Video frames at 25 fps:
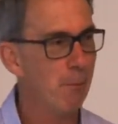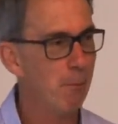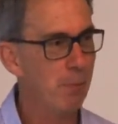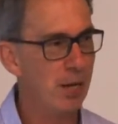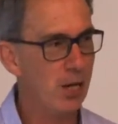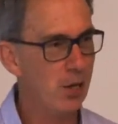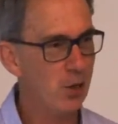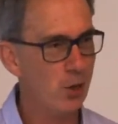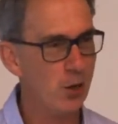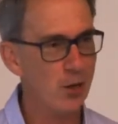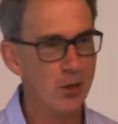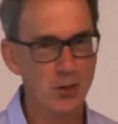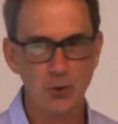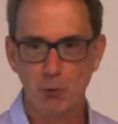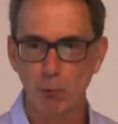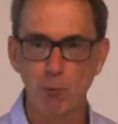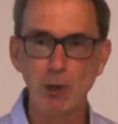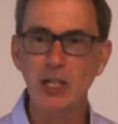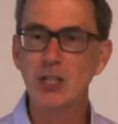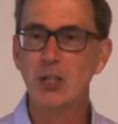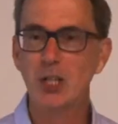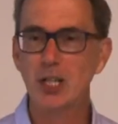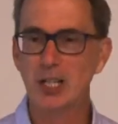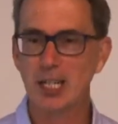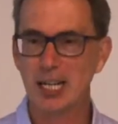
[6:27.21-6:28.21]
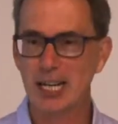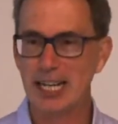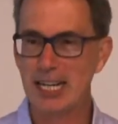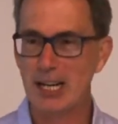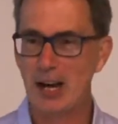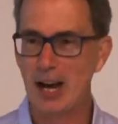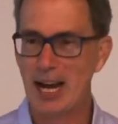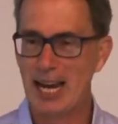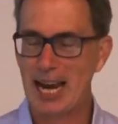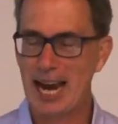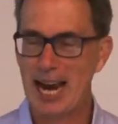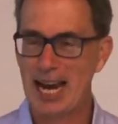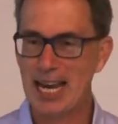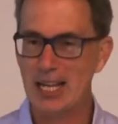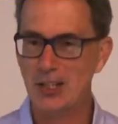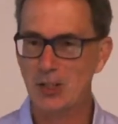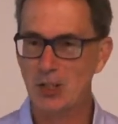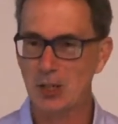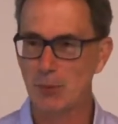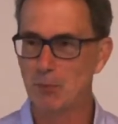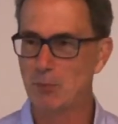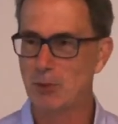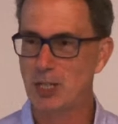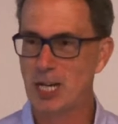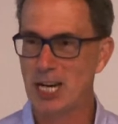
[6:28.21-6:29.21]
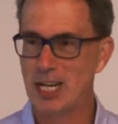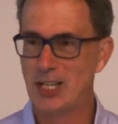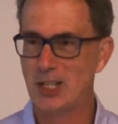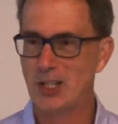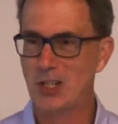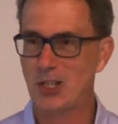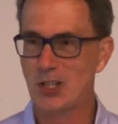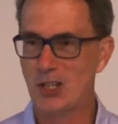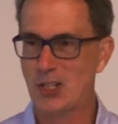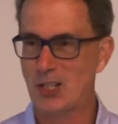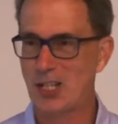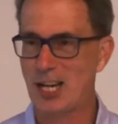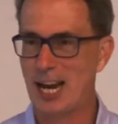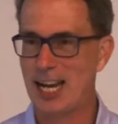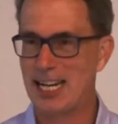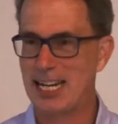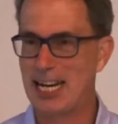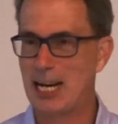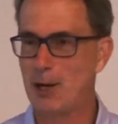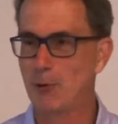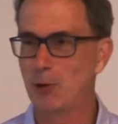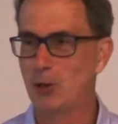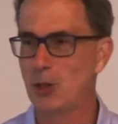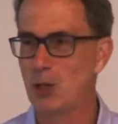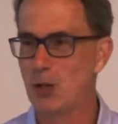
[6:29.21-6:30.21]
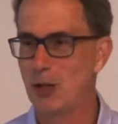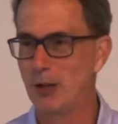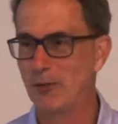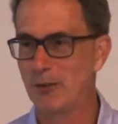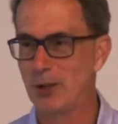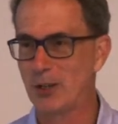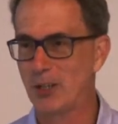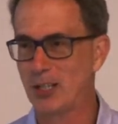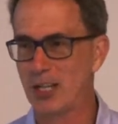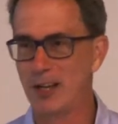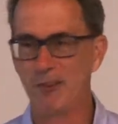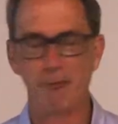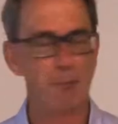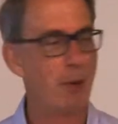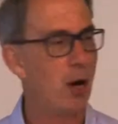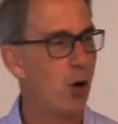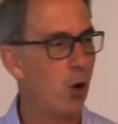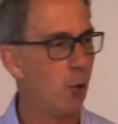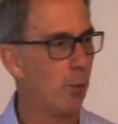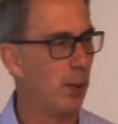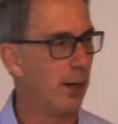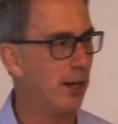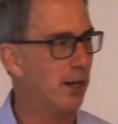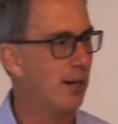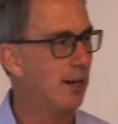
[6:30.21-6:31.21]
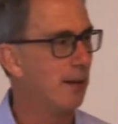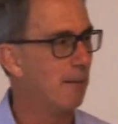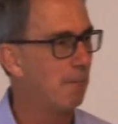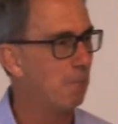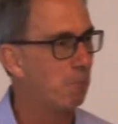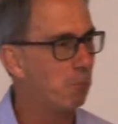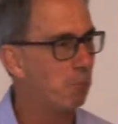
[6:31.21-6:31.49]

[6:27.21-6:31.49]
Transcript: Because recently I had some tests done here at the University of Melbourne,